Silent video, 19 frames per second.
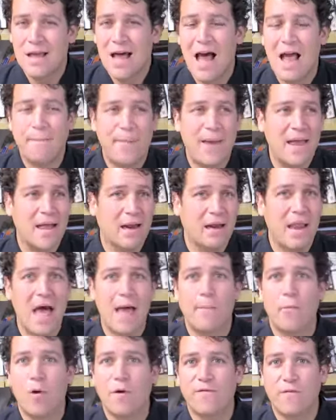I pay a
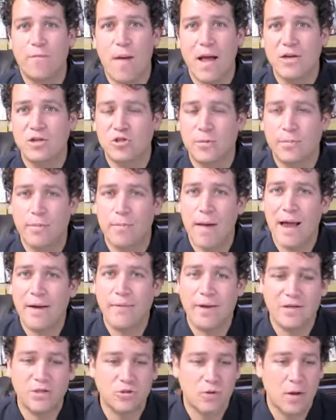lot more for for my shrimp at my
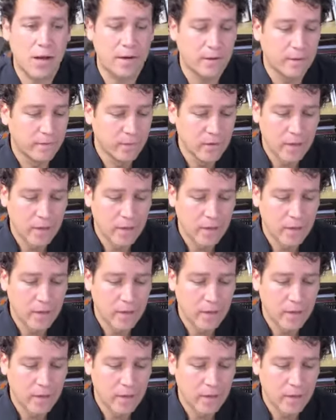restaurant.